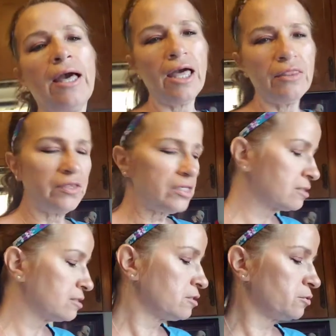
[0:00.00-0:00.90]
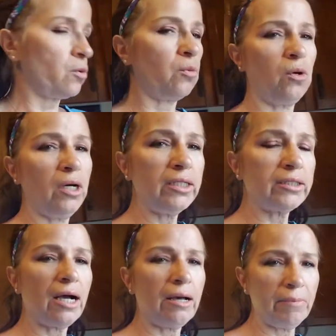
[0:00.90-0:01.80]
And this is
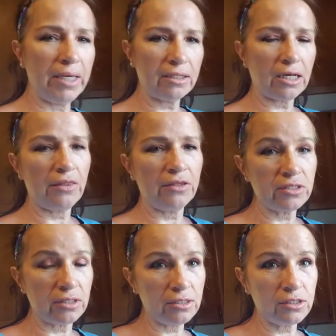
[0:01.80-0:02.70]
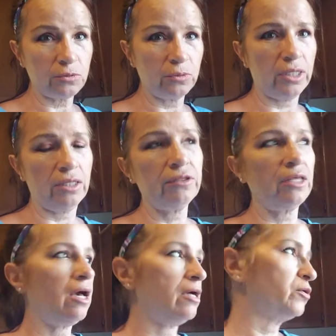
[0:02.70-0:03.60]
what I make the sauce with
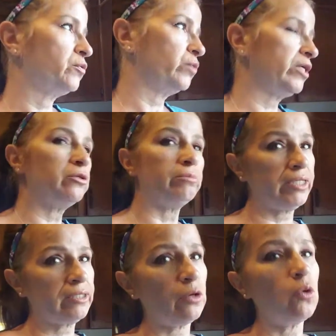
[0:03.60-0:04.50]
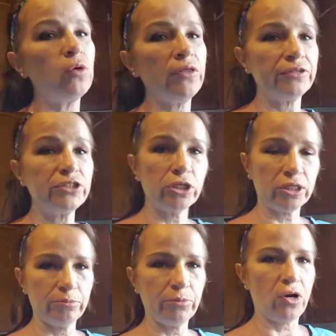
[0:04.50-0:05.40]
when you make it with the
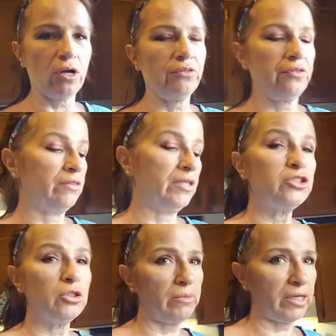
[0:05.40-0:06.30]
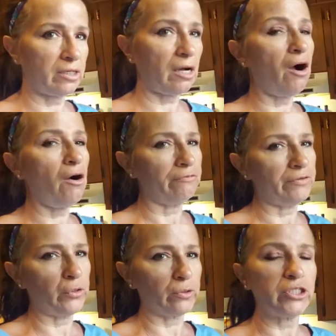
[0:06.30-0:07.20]
chicken broth that you make
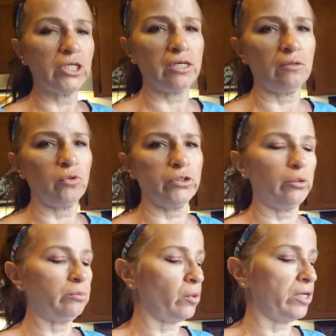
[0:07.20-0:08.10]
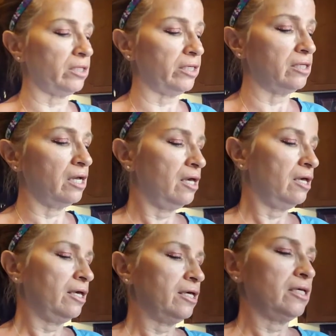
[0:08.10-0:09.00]
of your chicken when you're boiling.
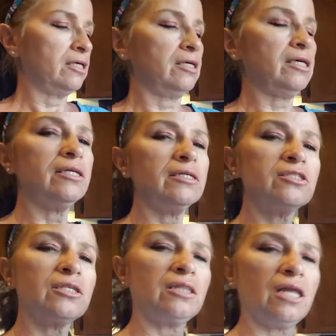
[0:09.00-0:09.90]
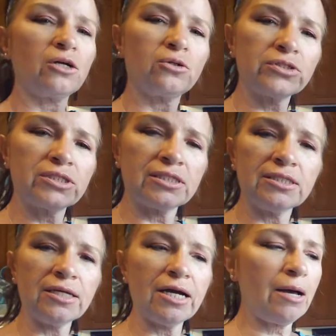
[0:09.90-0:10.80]
It is La
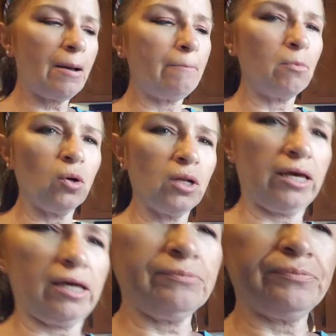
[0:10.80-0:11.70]
Cocina Mole.